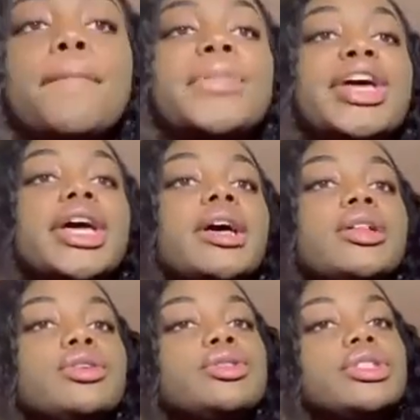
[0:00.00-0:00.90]
In
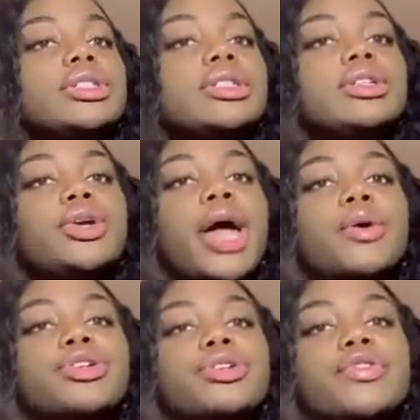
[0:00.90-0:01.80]
conclusion,
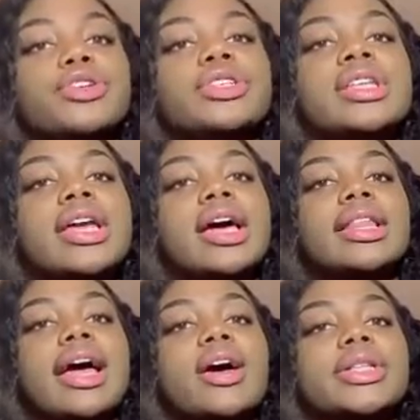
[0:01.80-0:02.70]
Howard University
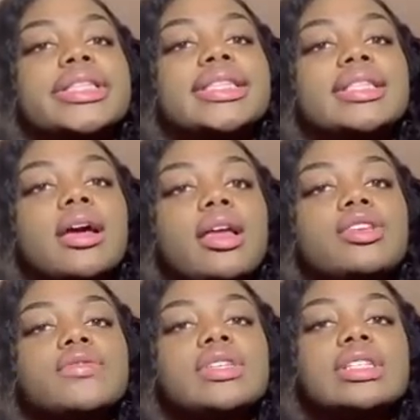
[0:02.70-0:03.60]
allowed
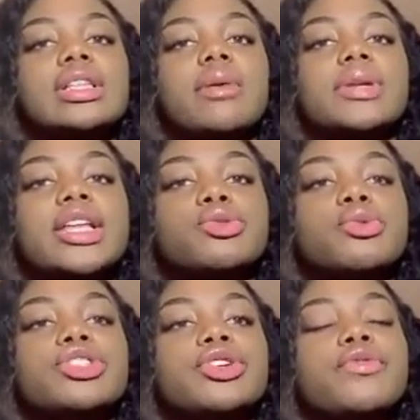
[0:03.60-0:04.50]
each of these alumni to
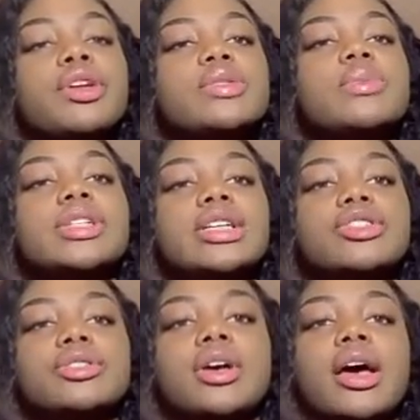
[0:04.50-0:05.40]
reach their fullest
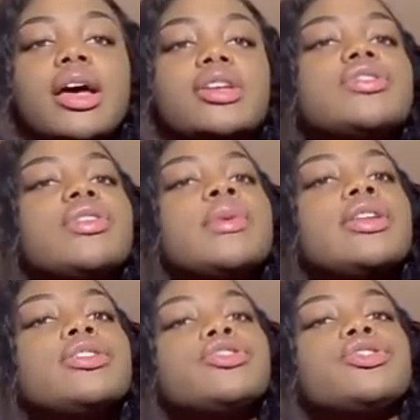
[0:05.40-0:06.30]
potential. Each of them
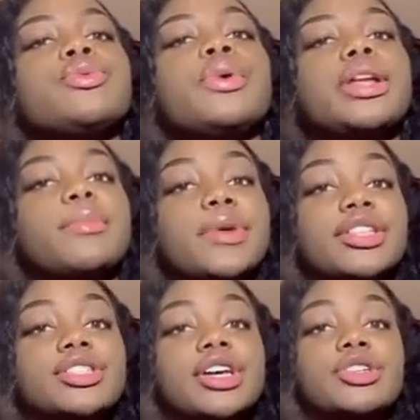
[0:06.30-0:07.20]
understood what it
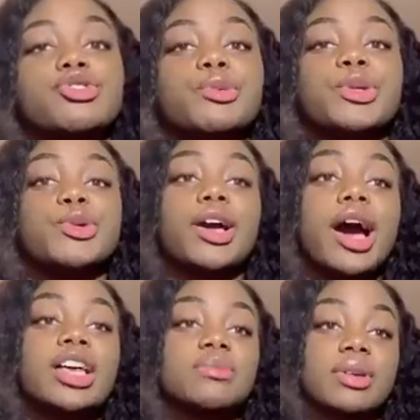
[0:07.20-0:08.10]
meant to contribute to a
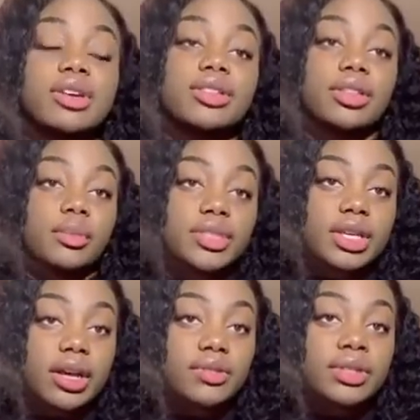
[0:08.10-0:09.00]
cause bigger than
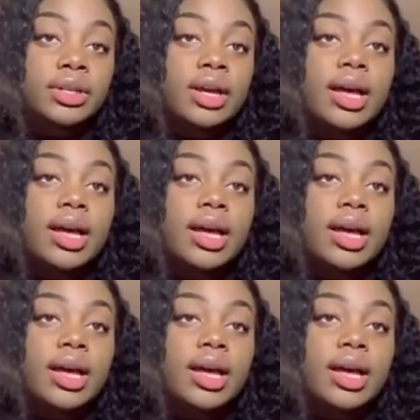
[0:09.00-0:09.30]
themselves.